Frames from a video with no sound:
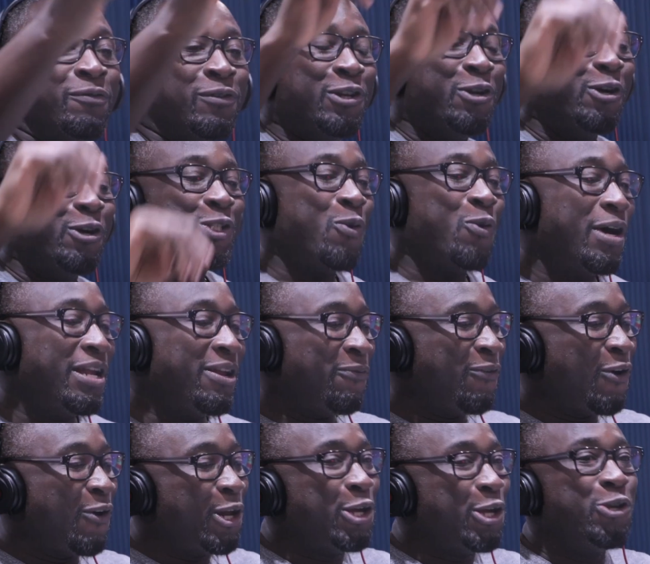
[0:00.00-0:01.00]
For those who want to
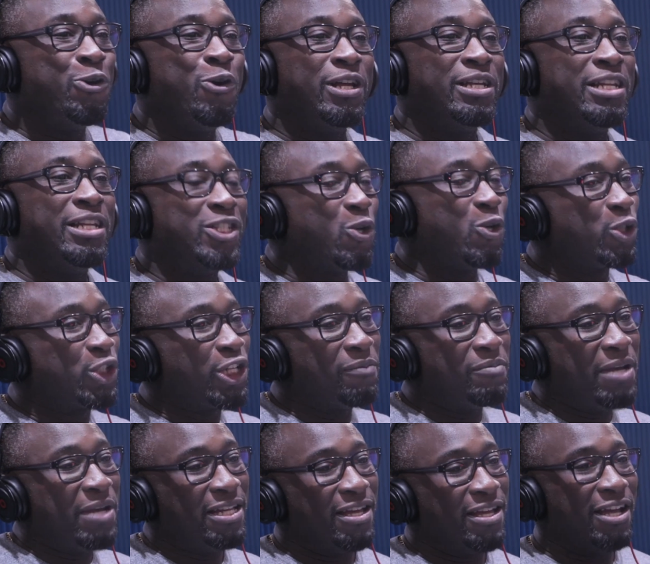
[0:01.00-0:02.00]
follow you on the social
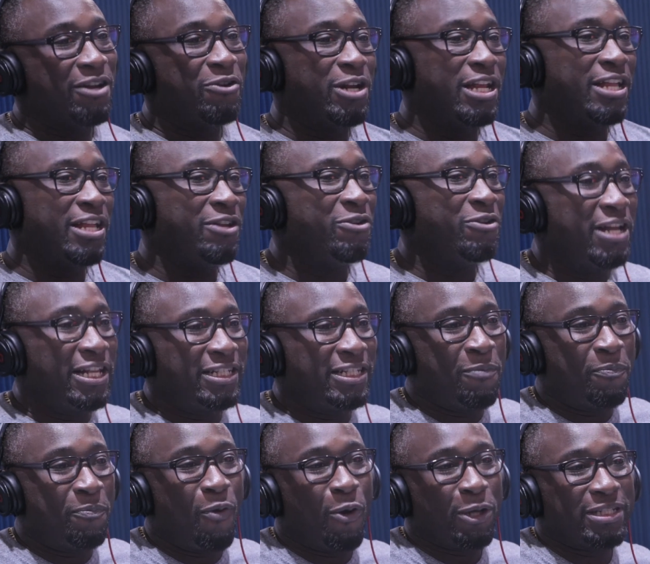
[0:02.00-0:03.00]
media, you know that's
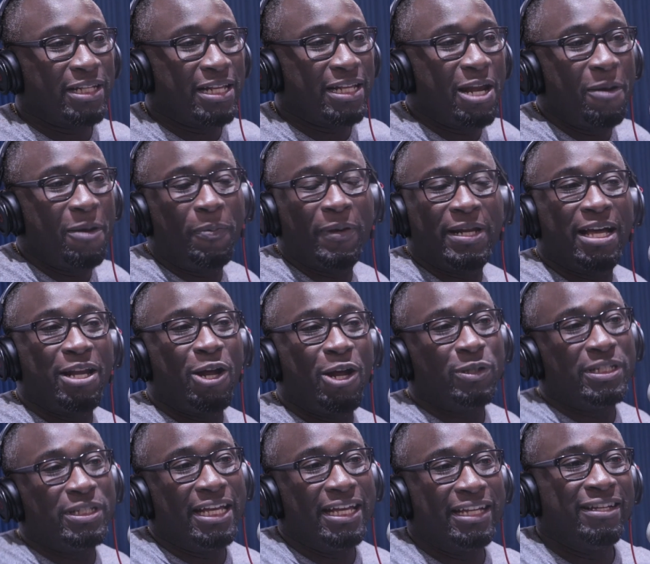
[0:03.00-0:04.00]
important. You got to put that
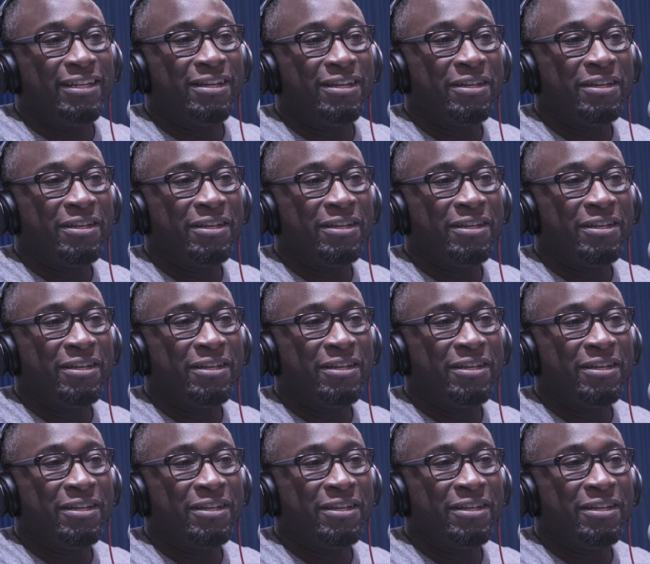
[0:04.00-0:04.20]
out there.